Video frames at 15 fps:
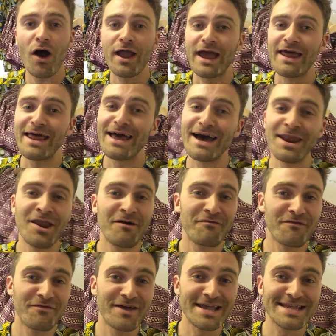Okay, enough
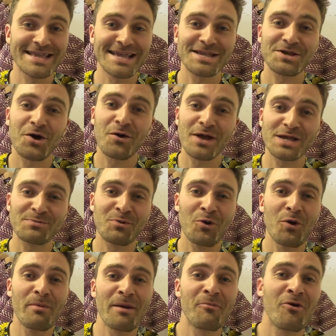of this. Let's go and explore
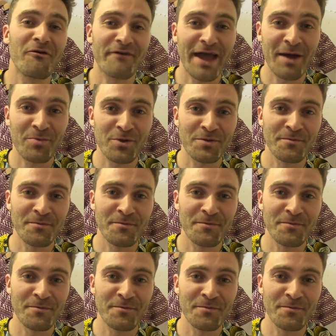a bit more of Camden.